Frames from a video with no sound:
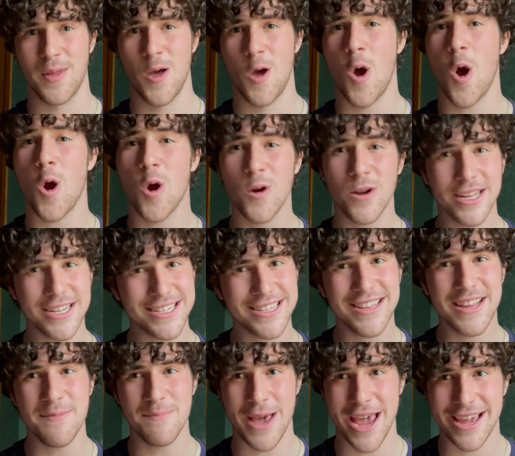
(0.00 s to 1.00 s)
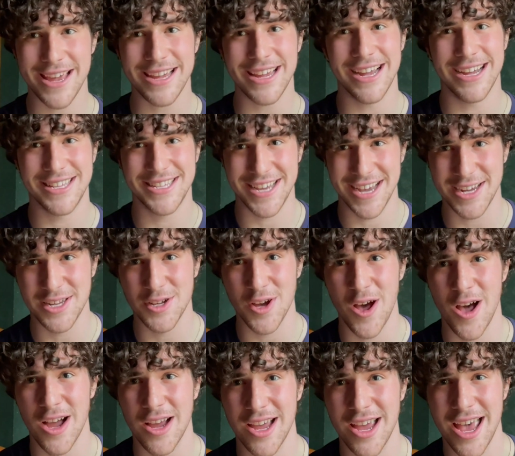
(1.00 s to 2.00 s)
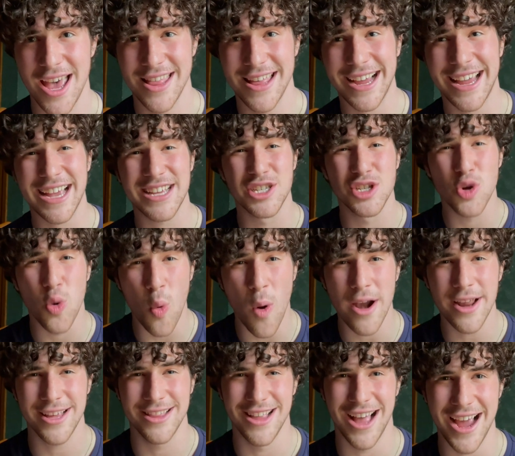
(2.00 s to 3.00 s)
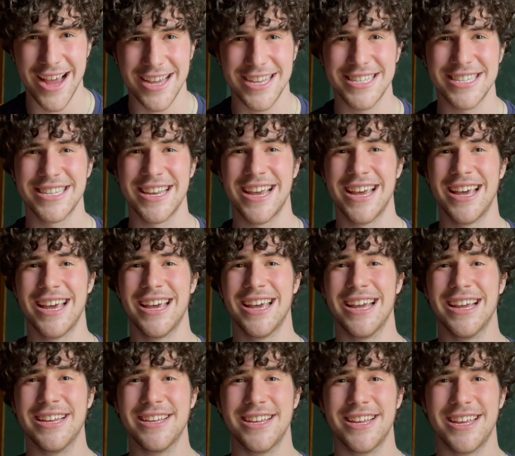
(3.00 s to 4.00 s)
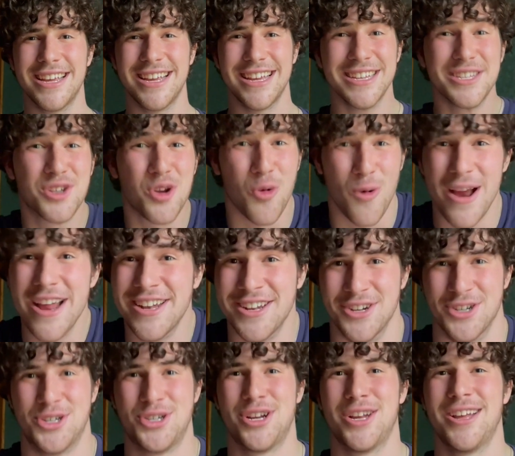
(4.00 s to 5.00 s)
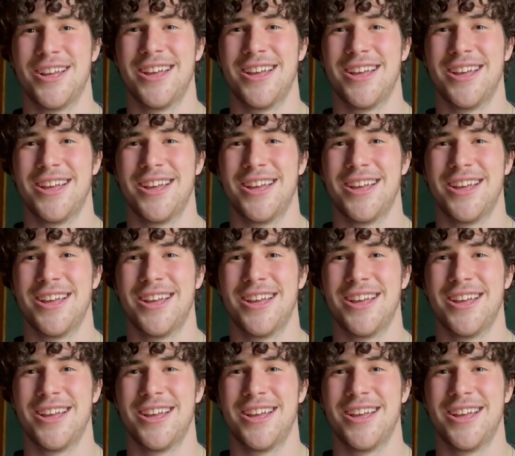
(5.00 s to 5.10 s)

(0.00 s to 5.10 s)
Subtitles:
Earnestly making a TikTok that gets 20 likes is cringe.